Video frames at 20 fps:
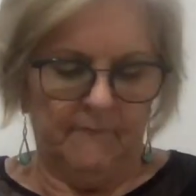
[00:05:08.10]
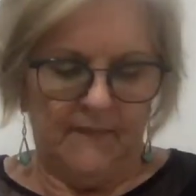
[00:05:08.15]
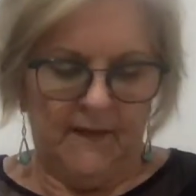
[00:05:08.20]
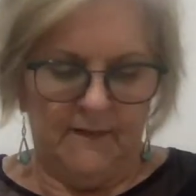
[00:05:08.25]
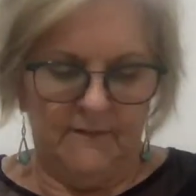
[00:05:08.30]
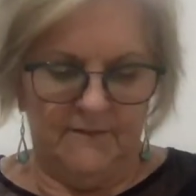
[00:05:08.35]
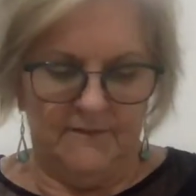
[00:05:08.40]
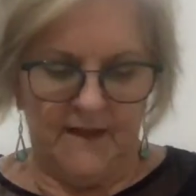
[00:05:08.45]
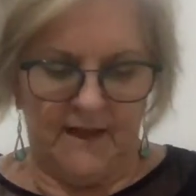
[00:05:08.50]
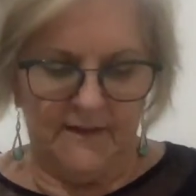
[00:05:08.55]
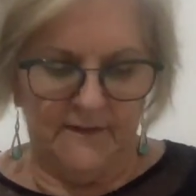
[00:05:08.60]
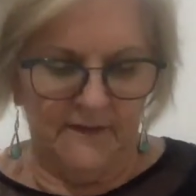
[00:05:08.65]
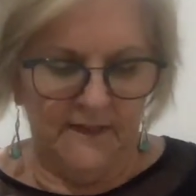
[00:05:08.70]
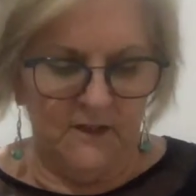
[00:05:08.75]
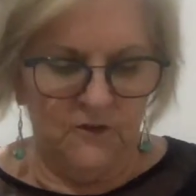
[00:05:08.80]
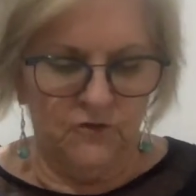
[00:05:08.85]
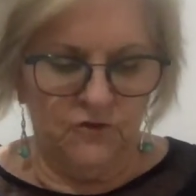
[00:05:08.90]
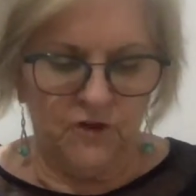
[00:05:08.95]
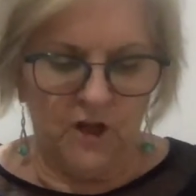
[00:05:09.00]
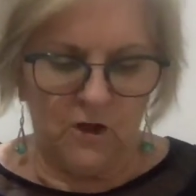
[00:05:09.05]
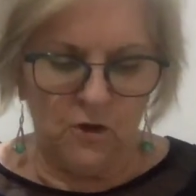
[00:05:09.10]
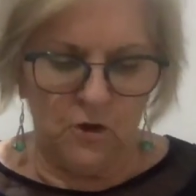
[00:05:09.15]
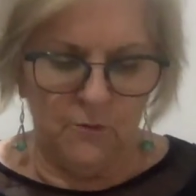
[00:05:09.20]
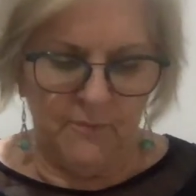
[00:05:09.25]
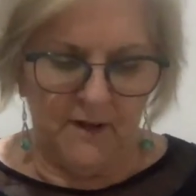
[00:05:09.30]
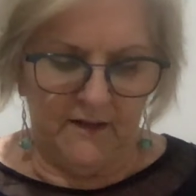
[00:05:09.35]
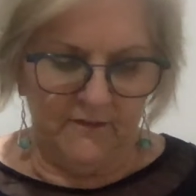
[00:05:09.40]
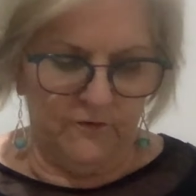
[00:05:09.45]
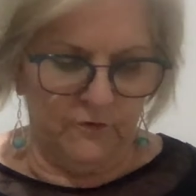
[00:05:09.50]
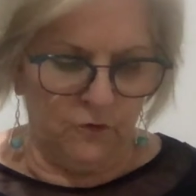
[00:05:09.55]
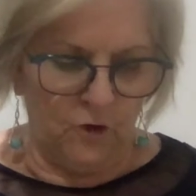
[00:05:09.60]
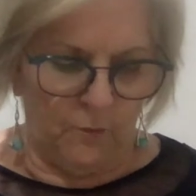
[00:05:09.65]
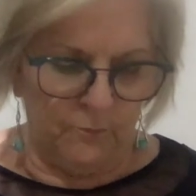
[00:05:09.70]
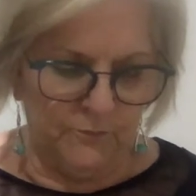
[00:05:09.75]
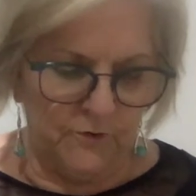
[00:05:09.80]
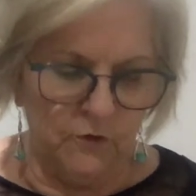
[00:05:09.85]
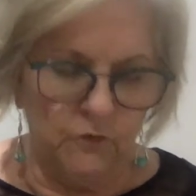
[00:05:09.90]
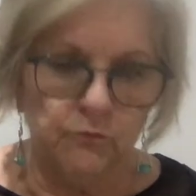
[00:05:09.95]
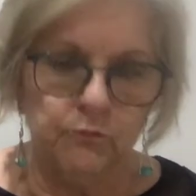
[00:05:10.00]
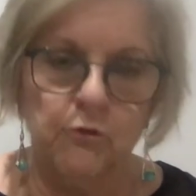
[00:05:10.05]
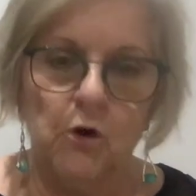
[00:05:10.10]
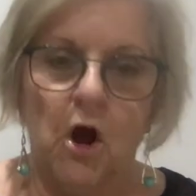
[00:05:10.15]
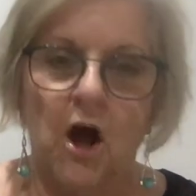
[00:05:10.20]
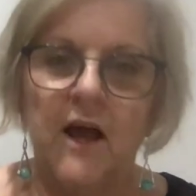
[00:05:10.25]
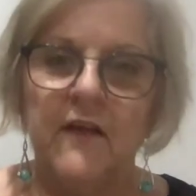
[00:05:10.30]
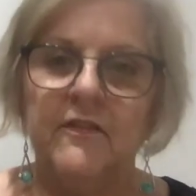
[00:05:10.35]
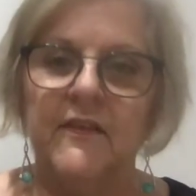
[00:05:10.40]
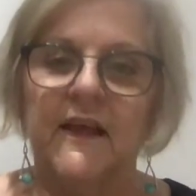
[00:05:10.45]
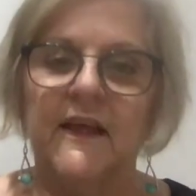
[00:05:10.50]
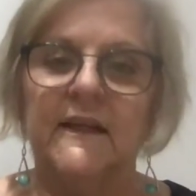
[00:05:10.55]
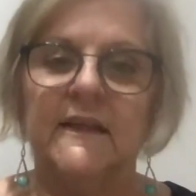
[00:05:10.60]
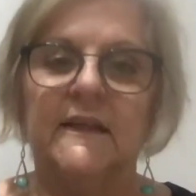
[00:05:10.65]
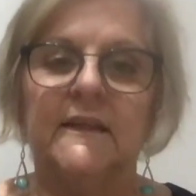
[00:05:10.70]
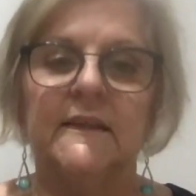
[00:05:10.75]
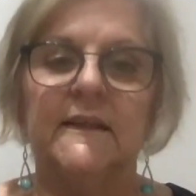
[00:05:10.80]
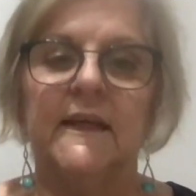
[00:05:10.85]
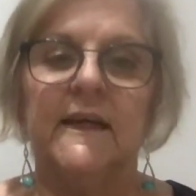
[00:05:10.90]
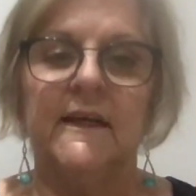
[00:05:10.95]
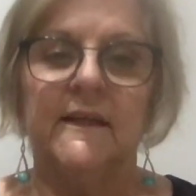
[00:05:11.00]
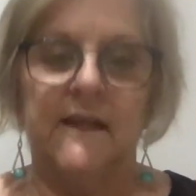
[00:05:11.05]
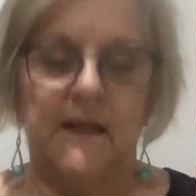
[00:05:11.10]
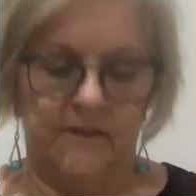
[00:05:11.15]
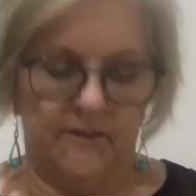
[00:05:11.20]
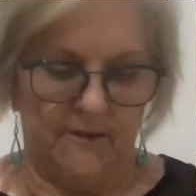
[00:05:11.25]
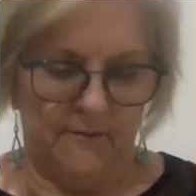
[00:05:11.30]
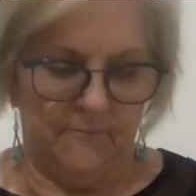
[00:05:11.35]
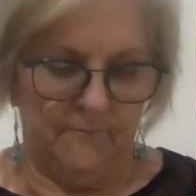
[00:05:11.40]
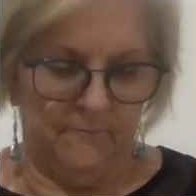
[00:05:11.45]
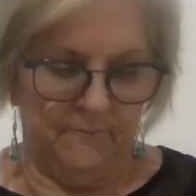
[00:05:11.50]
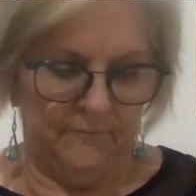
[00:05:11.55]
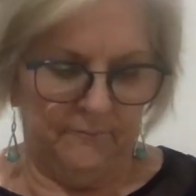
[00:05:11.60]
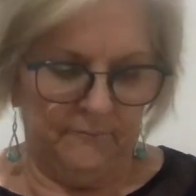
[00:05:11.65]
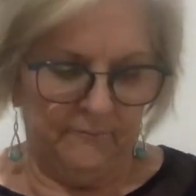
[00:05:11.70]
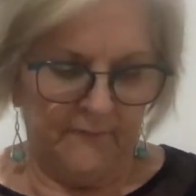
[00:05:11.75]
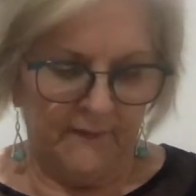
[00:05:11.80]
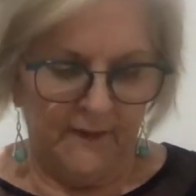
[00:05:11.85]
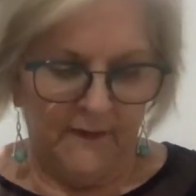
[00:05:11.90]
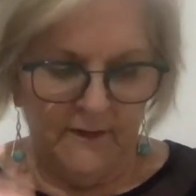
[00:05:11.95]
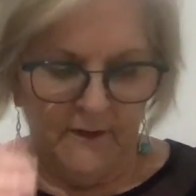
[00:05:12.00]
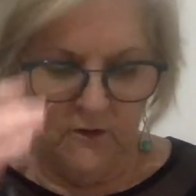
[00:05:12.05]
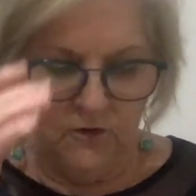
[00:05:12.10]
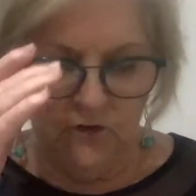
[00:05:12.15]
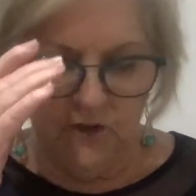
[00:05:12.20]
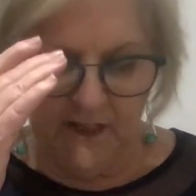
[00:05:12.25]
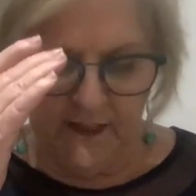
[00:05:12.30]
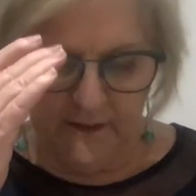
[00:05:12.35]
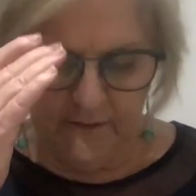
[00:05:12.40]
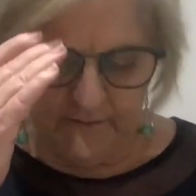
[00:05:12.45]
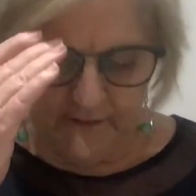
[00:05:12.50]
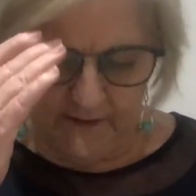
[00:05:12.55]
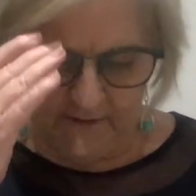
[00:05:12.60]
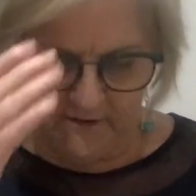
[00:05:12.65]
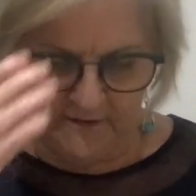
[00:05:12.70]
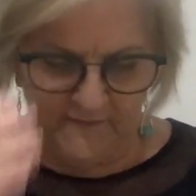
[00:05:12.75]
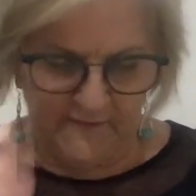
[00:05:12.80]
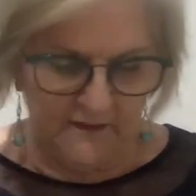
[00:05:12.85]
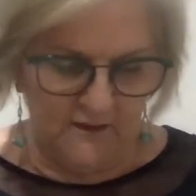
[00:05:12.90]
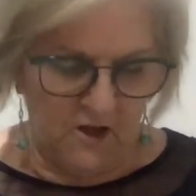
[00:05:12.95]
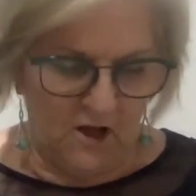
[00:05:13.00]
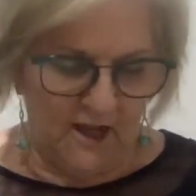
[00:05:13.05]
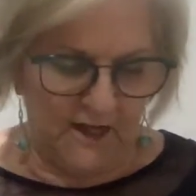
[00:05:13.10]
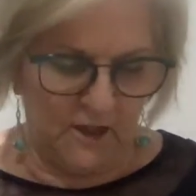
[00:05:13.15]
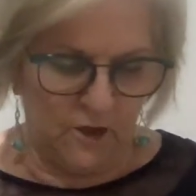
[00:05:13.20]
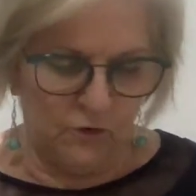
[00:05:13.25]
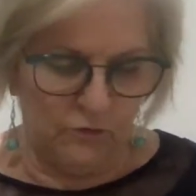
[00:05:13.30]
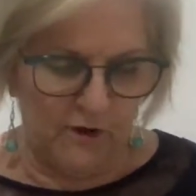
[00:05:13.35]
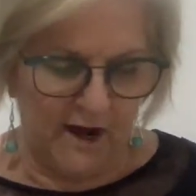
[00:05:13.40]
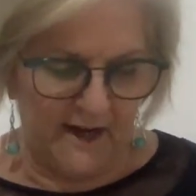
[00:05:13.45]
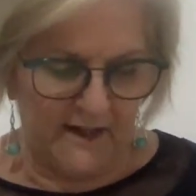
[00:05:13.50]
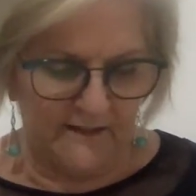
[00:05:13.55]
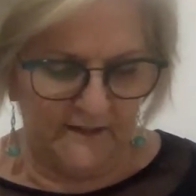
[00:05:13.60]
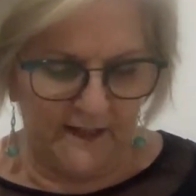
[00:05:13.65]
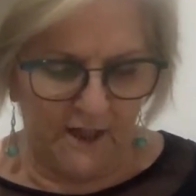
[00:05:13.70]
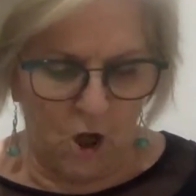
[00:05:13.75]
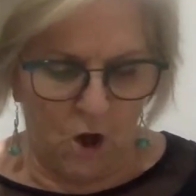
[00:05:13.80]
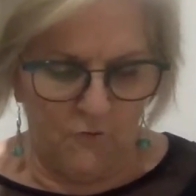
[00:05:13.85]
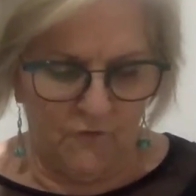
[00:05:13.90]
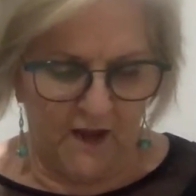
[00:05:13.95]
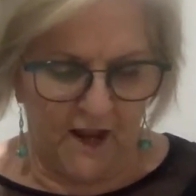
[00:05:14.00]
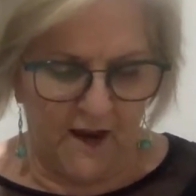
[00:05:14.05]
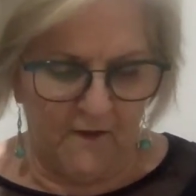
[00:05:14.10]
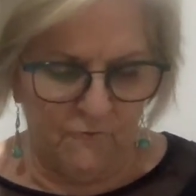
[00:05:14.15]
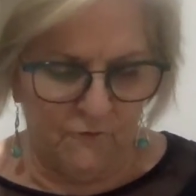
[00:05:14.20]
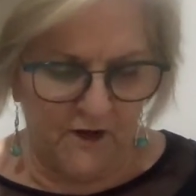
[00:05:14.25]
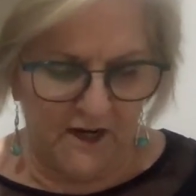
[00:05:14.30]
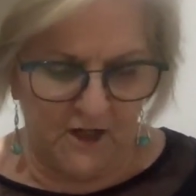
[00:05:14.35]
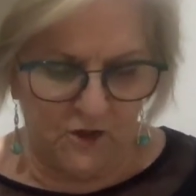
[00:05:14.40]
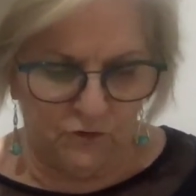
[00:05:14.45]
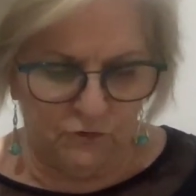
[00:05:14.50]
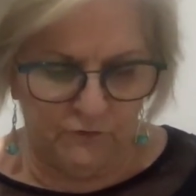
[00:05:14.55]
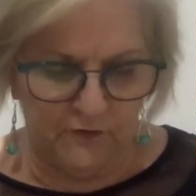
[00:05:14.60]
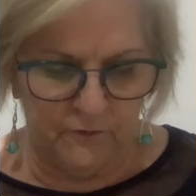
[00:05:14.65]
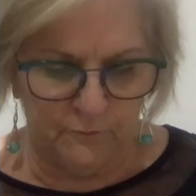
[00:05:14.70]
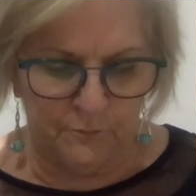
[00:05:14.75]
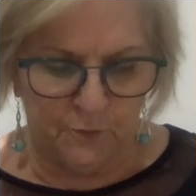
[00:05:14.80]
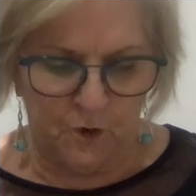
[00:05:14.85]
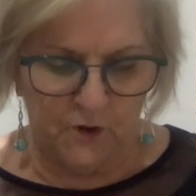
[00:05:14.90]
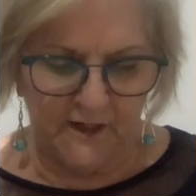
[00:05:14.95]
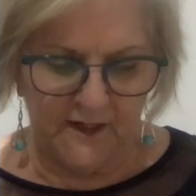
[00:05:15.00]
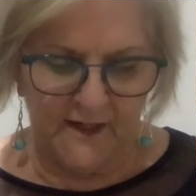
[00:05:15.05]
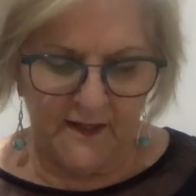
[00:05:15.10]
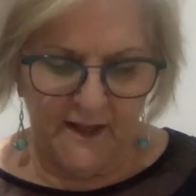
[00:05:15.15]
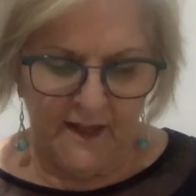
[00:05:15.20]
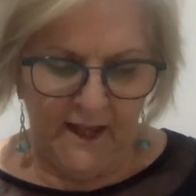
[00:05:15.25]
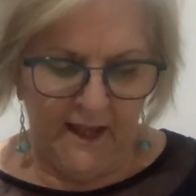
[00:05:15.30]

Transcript: Suddenly, Shadow Man stopped his writhing and glared at them, yielding to the light, crackling over every inch of his body.